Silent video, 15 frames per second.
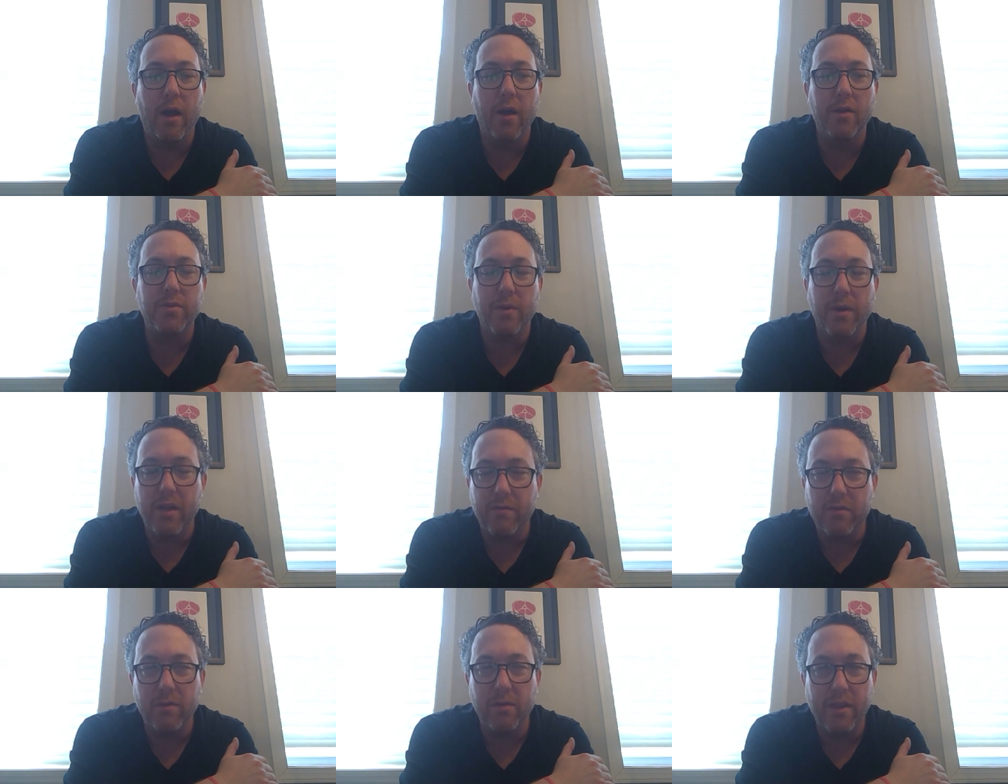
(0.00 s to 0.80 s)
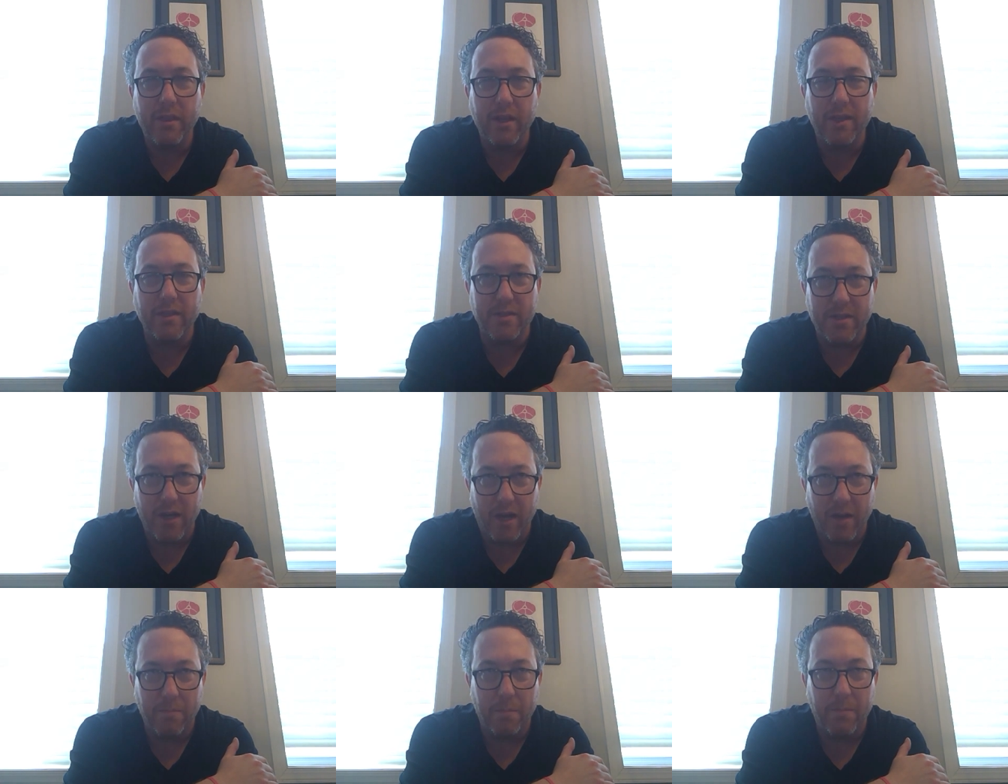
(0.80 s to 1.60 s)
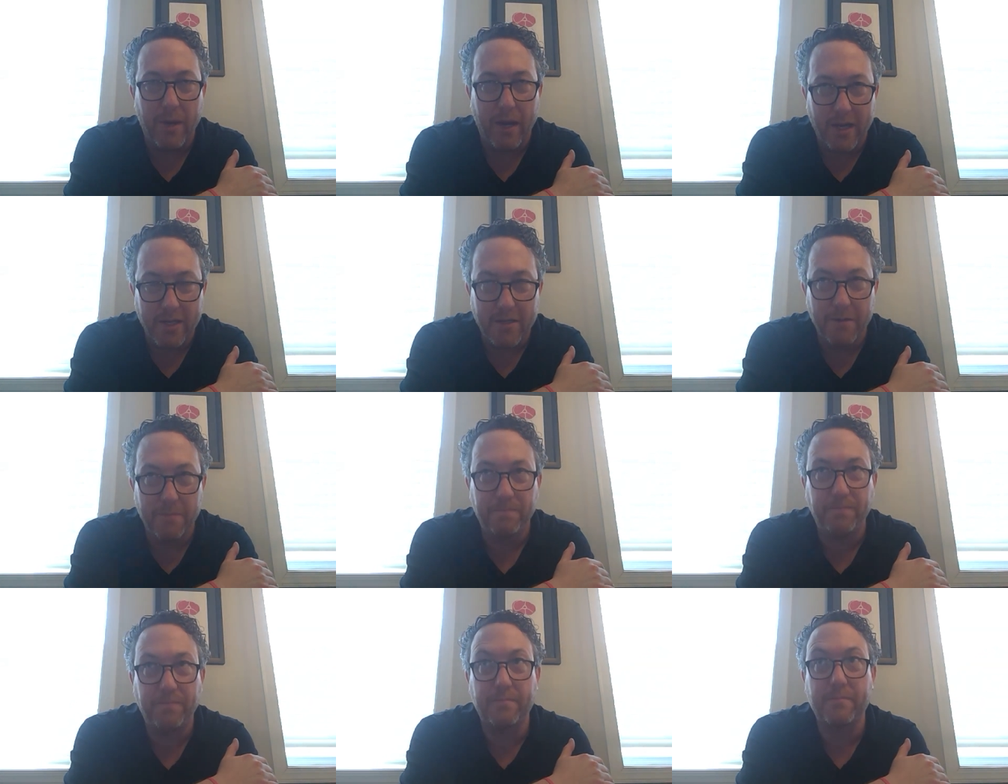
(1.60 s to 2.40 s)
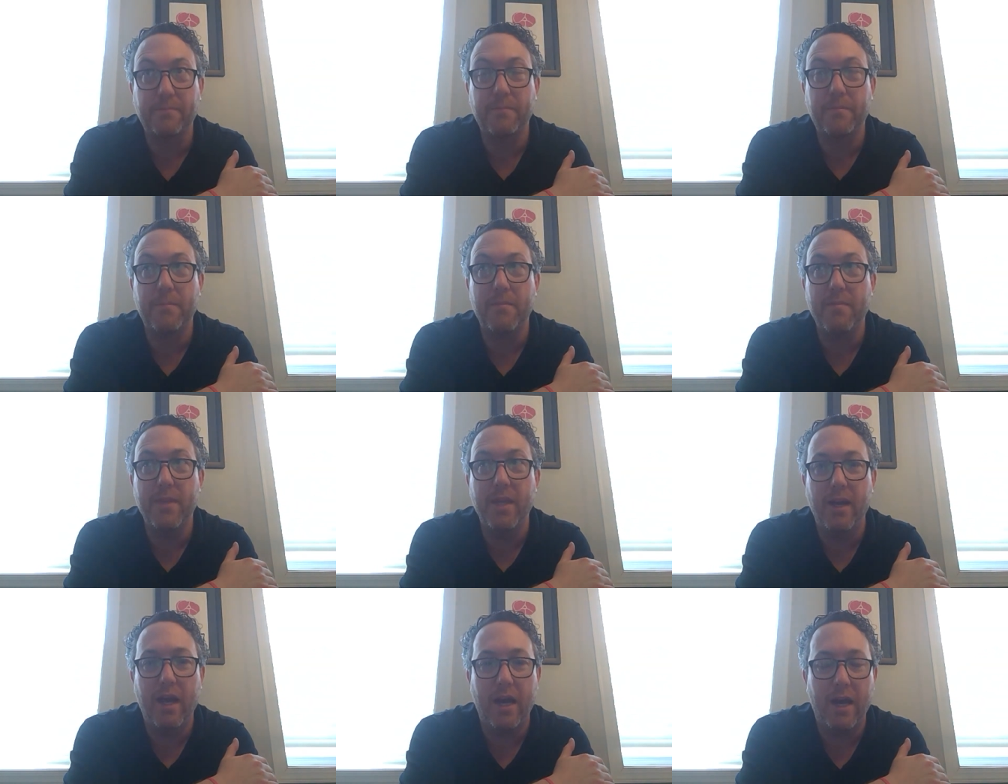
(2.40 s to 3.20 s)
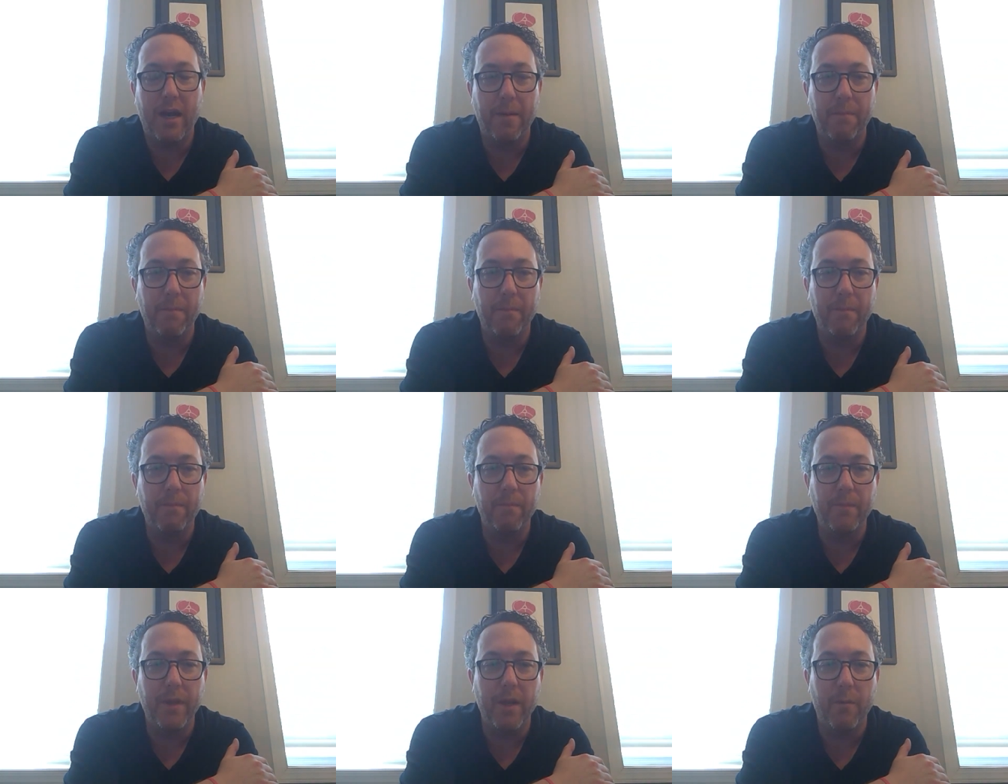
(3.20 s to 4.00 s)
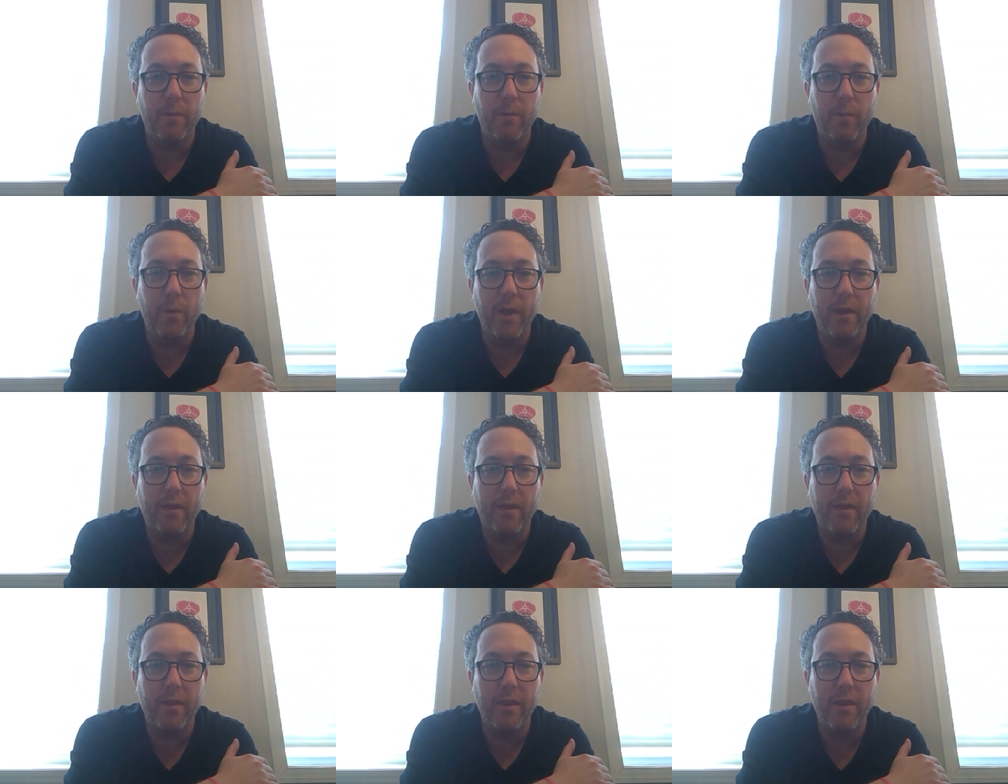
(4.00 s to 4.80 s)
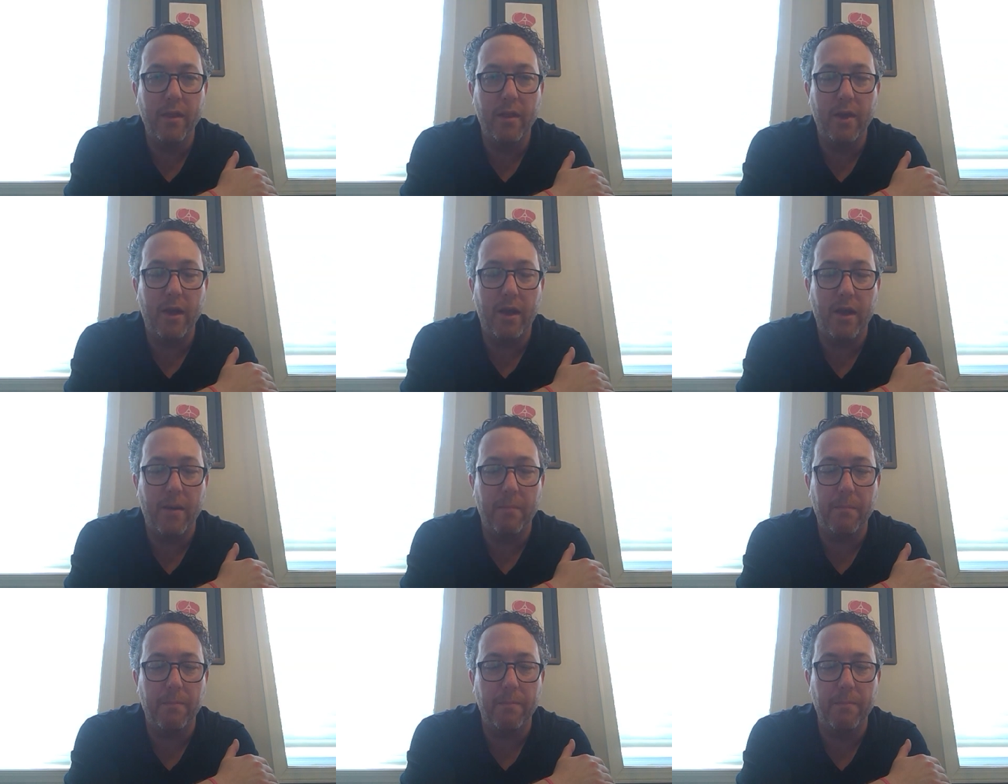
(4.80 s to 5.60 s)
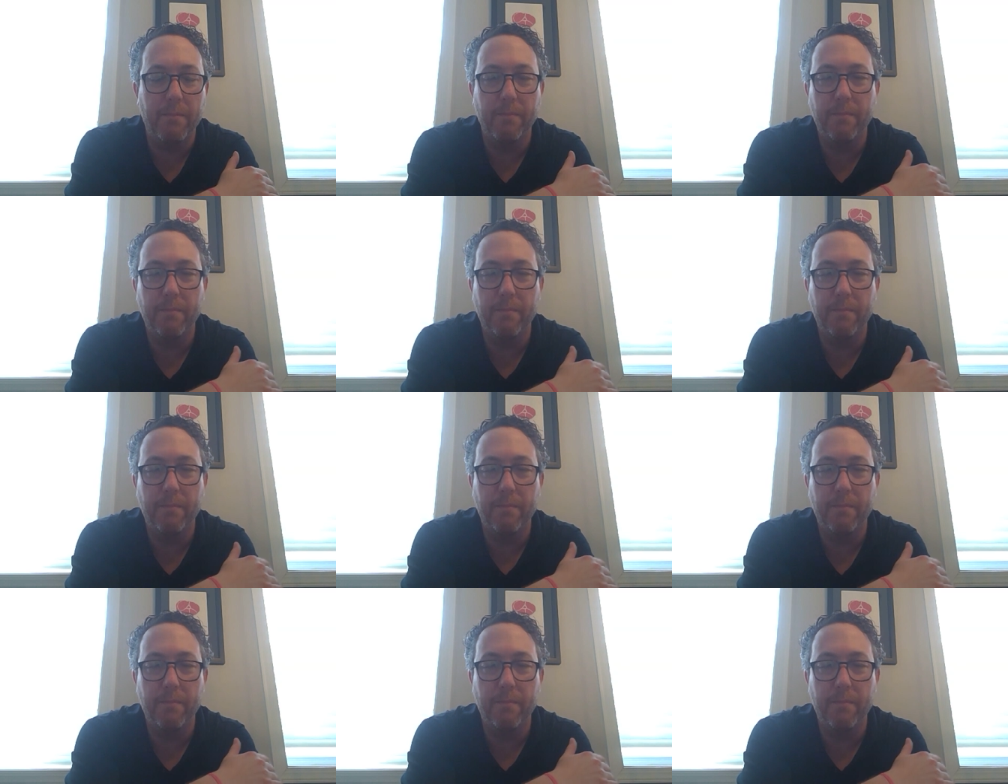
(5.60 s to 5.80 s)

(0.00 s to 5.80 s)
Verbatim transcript: so I never really think it's done, but um, you know, with um,